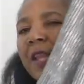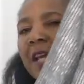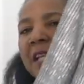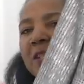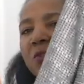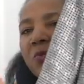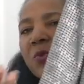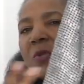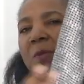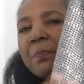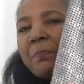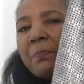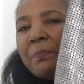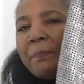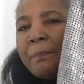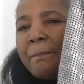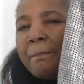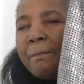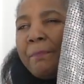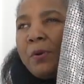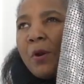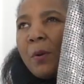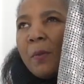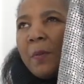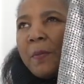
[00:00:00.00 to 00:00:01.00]
that to
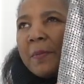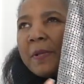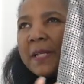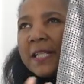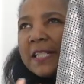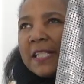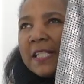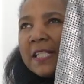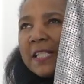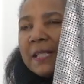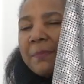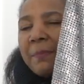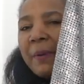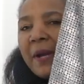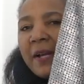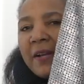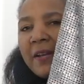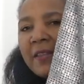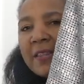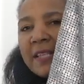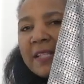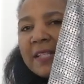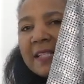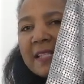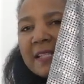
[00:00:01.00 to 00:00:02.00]
probably
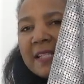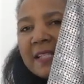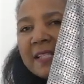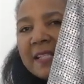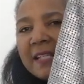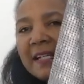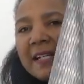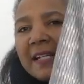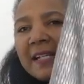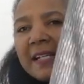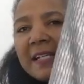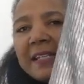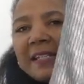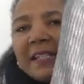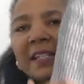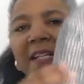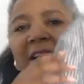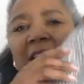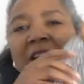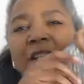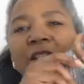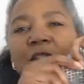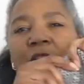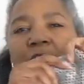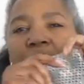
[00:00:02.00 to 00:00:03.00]
inspire this design.
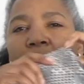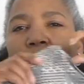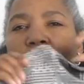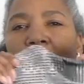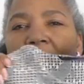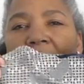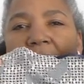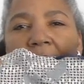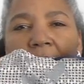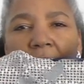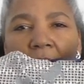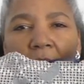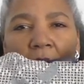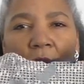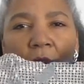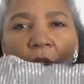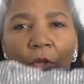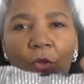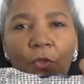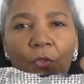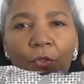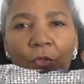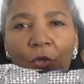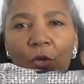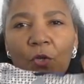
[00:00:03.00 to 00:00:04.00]
So I'm thinking
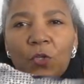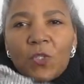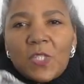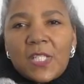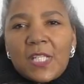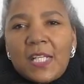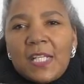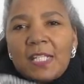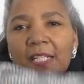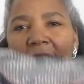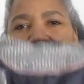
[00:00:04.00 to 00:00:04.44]
along those